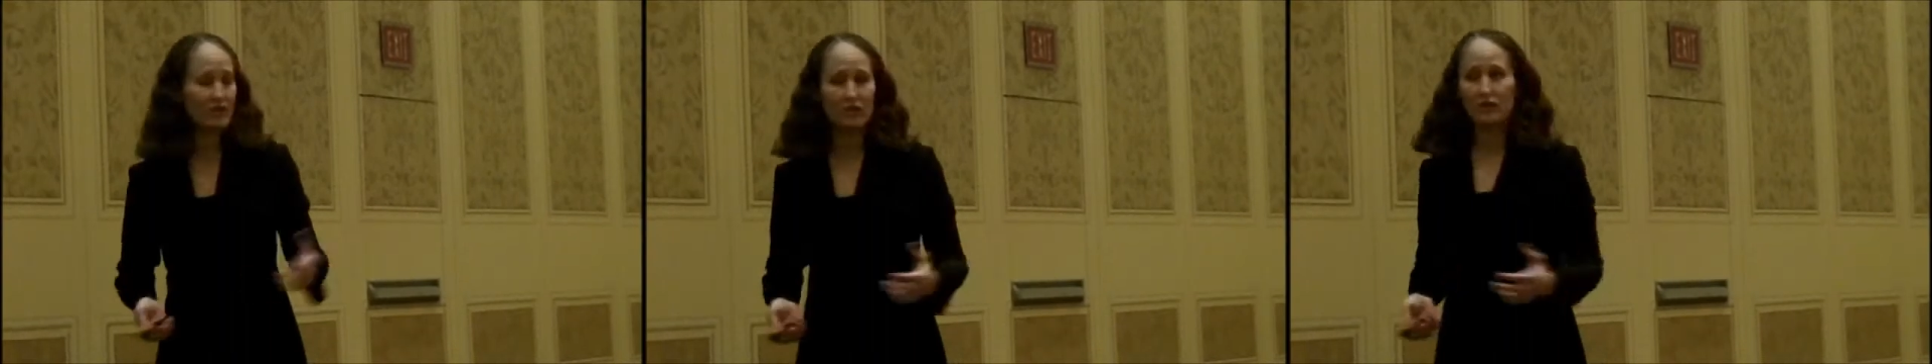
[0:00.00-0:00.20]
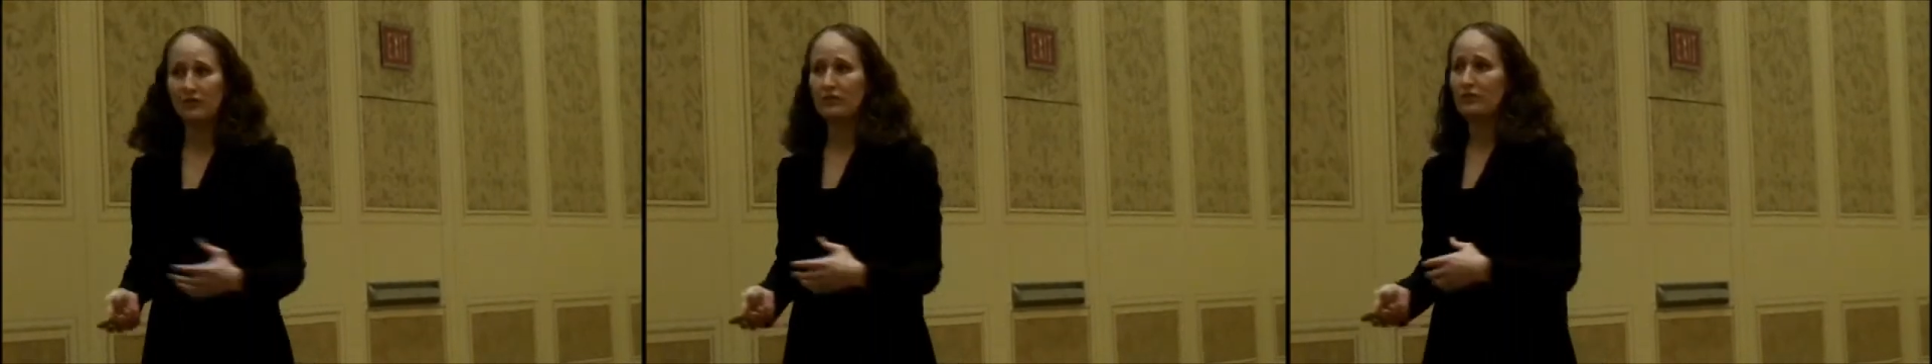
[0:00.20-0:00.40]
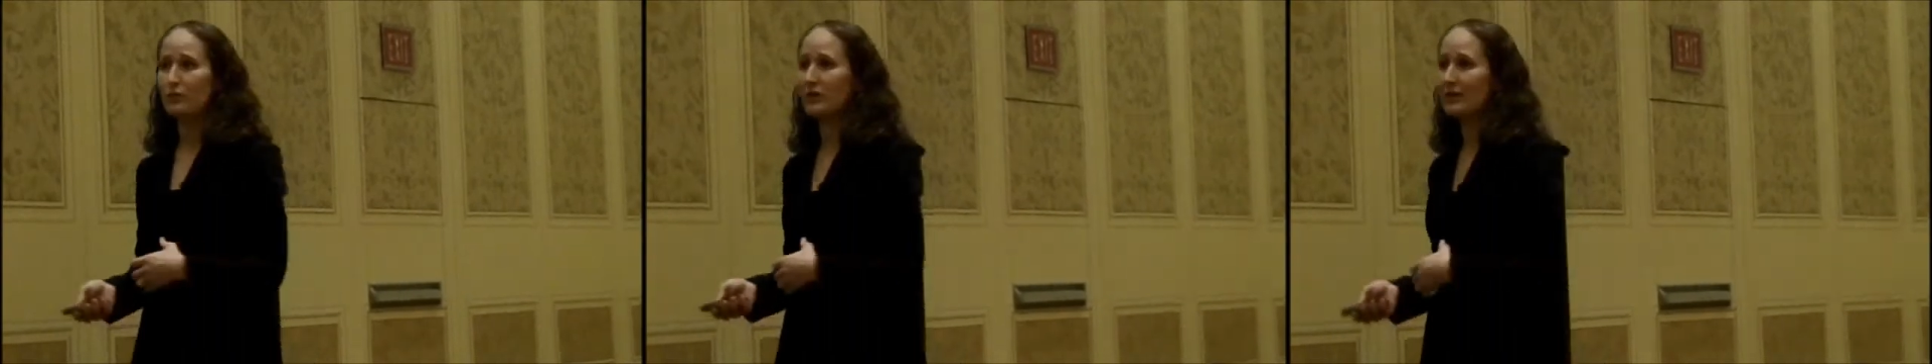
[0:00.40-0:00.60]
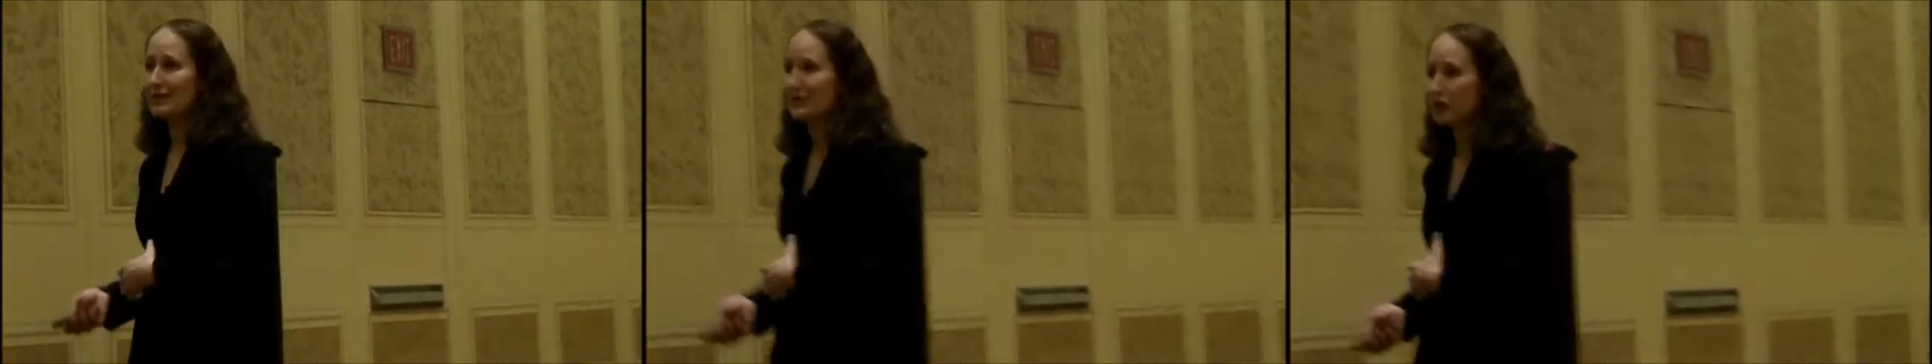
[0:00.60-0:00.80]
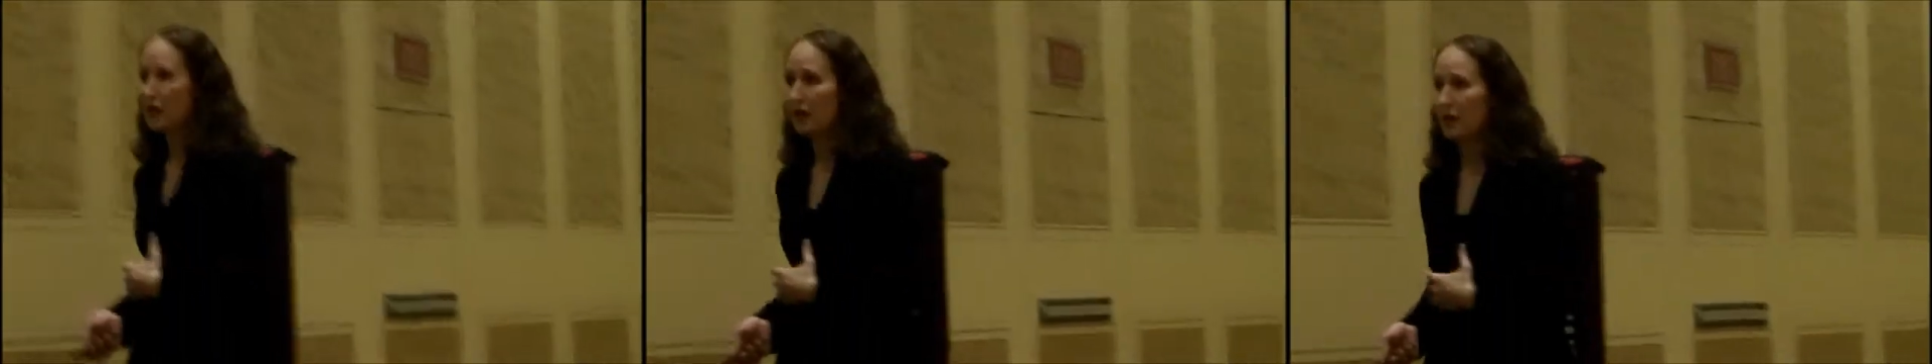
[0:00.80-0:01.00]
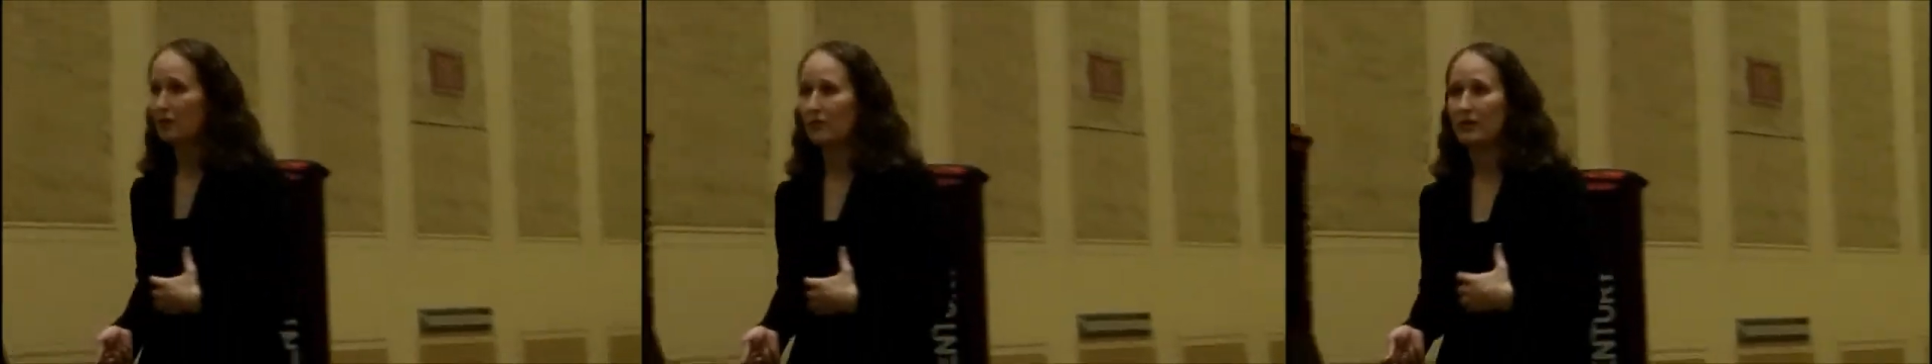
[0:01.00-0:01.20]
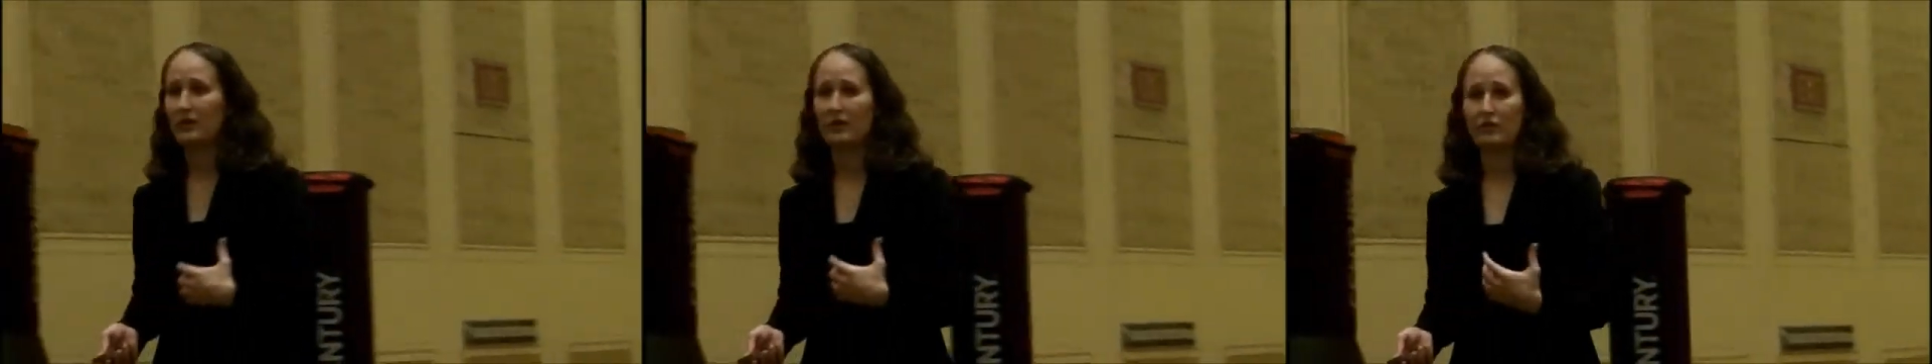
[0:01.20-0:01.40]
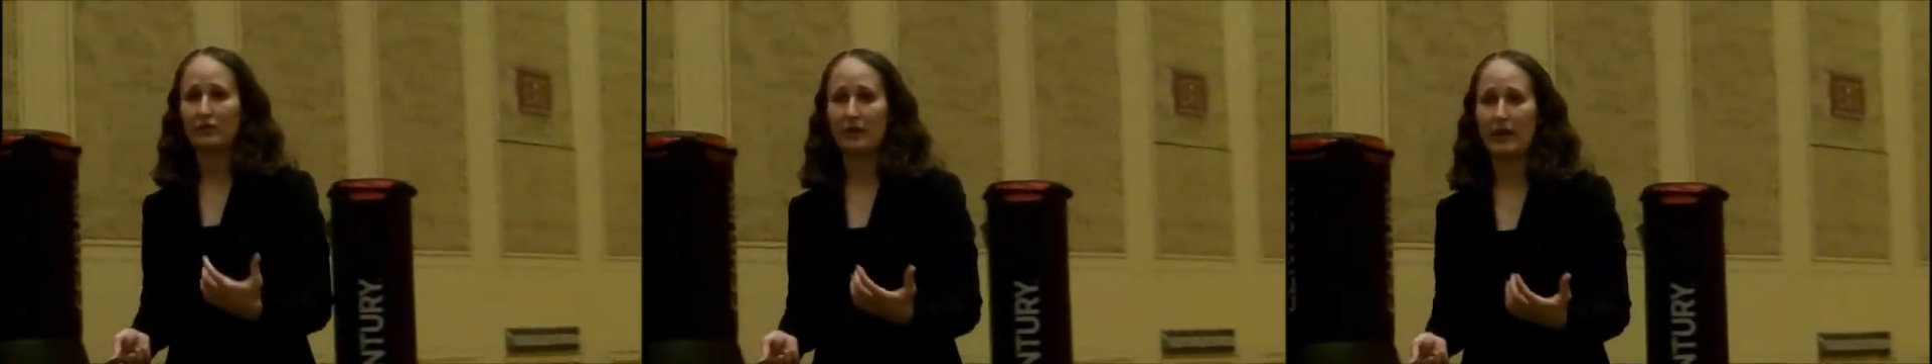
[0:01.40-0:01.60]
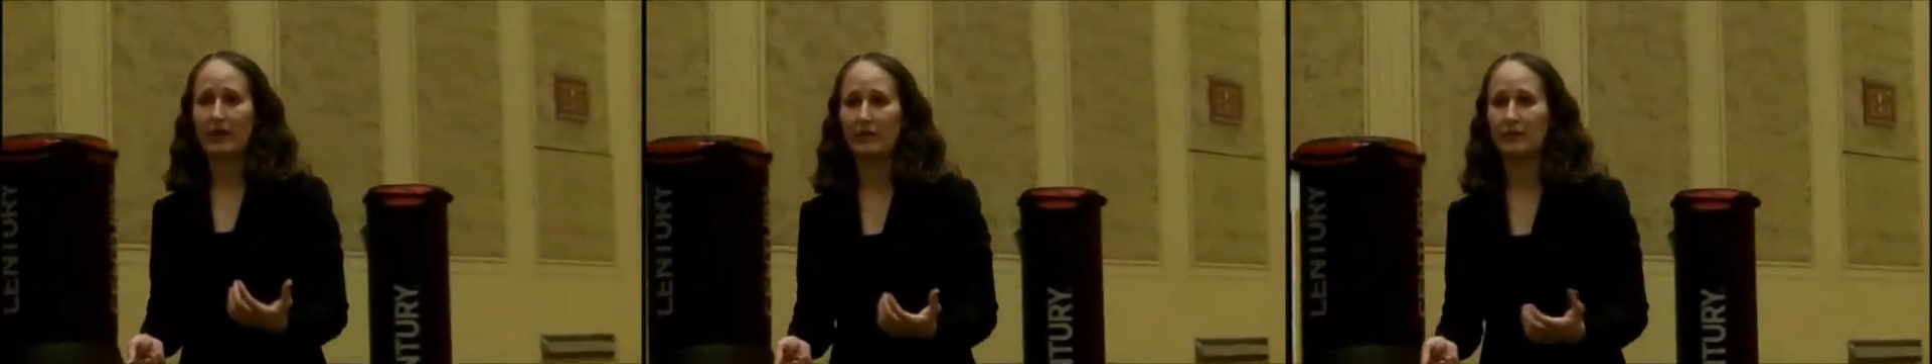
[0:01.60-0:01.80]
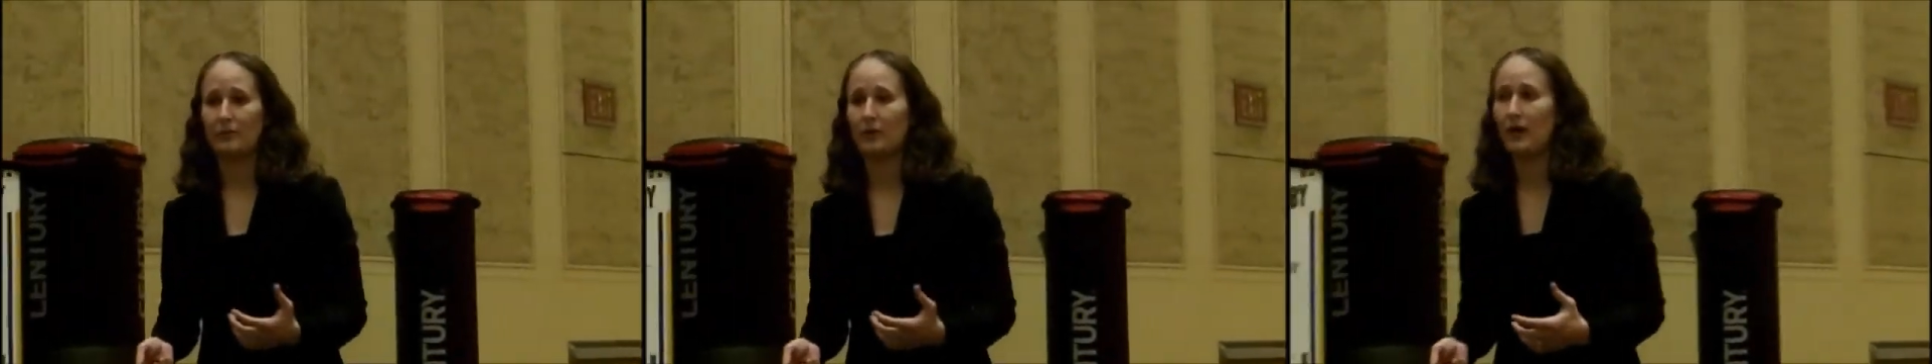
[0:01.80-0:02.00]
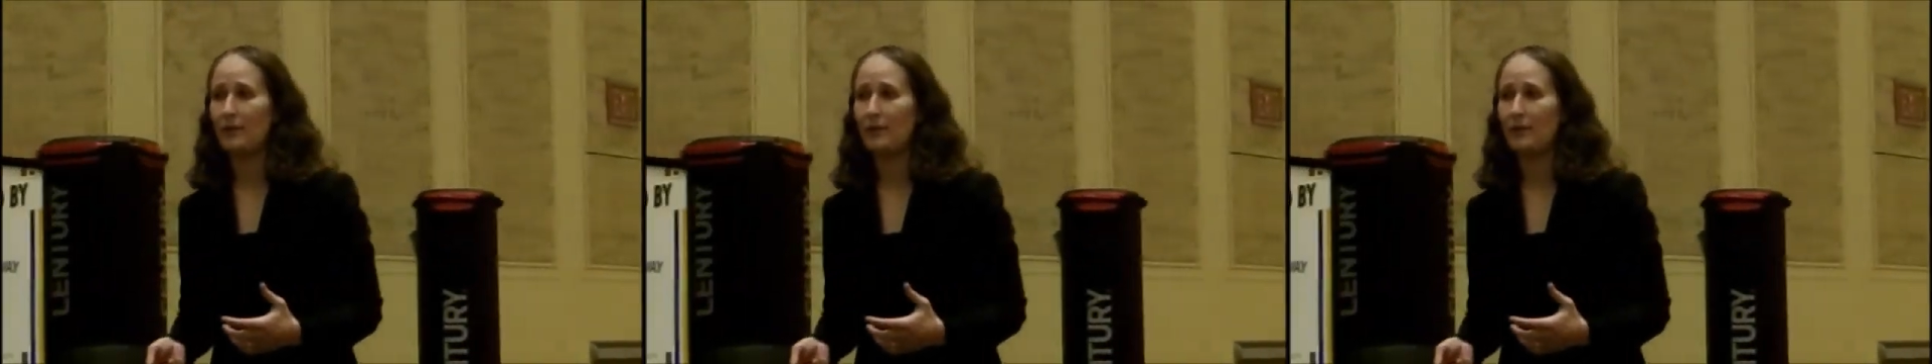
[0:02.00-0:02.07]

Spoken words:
issues, want to talk, want to create